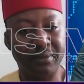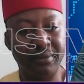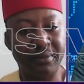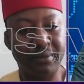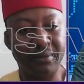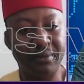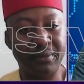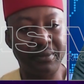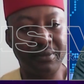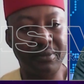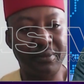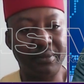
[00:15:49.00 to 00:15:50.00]

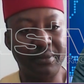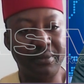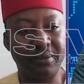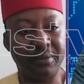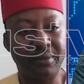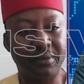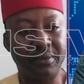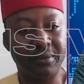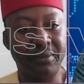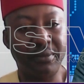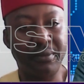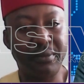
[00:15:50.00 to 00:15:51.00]

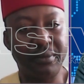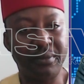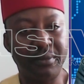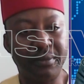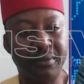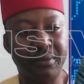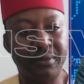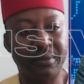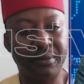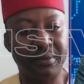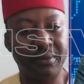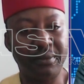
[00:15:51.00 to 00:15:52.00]

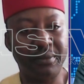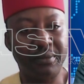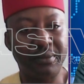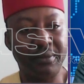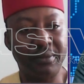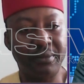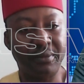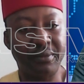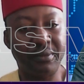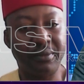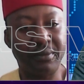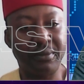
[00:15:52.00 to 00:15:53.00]

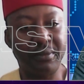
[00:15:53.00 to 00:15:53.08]
[no speech]